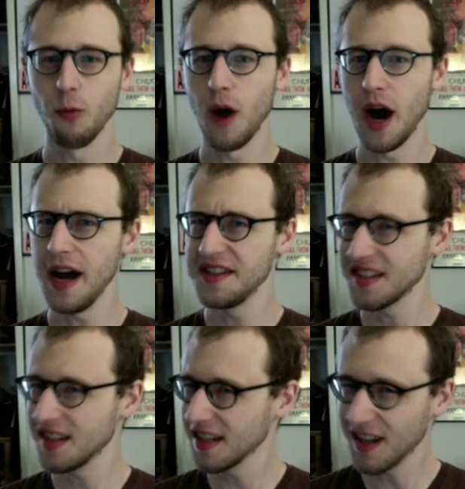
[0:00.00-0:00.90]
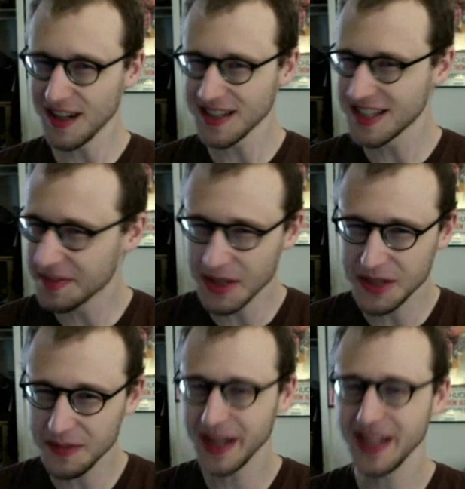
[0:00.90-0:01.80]
Why is it going to cost this
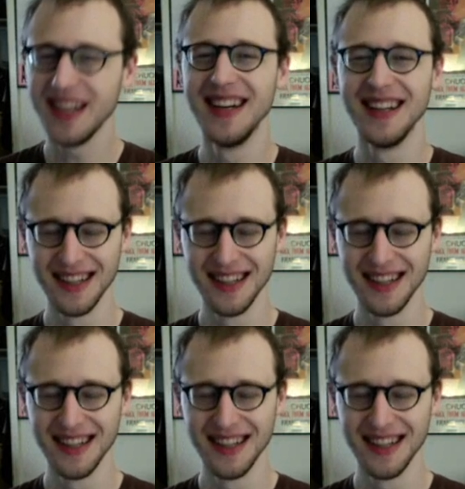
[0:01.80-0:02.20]
much money?